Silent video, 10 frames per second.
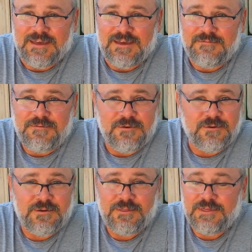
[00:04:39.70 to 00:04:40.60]
If
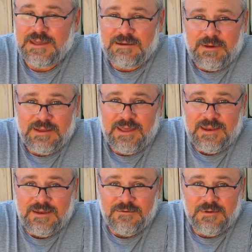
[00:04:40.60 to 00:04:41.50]
you're thinking about
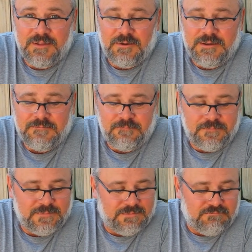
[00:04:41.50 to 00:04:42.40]
getting into reloading,
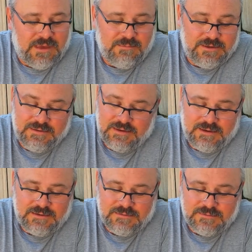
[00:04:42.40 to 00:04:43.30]
maybe
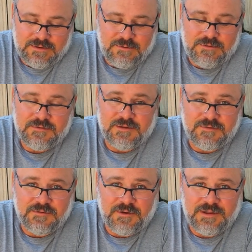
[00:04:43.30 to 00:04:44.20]
this can
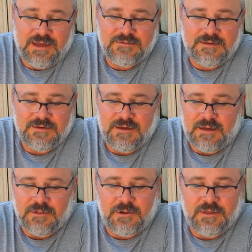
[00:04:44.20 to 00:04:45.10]
start as a
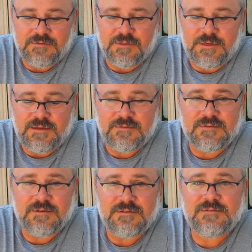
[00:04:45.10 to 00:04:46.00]
little list of things
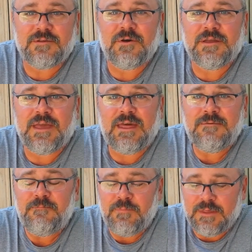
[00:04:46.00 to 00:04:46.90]
to look at
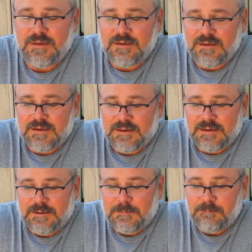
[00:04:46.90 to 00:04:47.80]
getting.
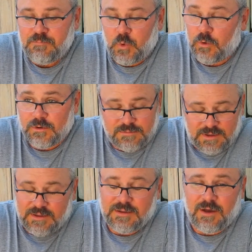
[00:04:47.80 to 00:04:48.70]
Or
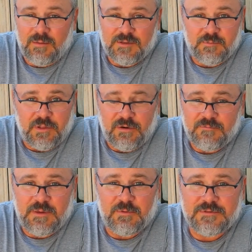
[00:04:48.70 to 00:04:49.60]
in the comments below,
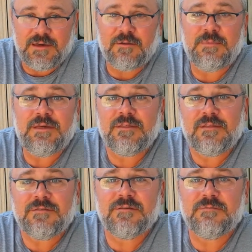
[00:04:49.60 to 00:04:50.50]
if people tell me that
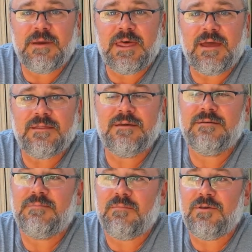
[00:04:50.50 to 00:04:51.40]
this is a bad idea,
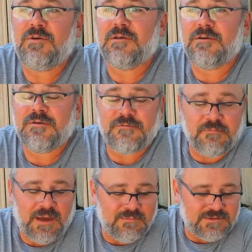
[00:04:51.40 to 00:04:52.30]
maybe you can learn from
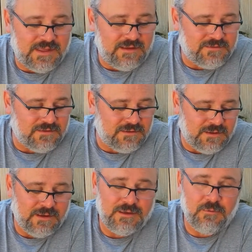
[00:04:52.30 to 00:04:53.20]
my mistakes and
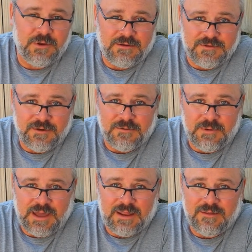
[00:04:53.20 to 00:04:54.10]
you won't have to go and
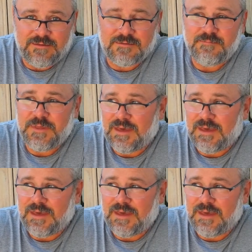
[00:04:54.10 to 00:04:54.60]
buy any of this.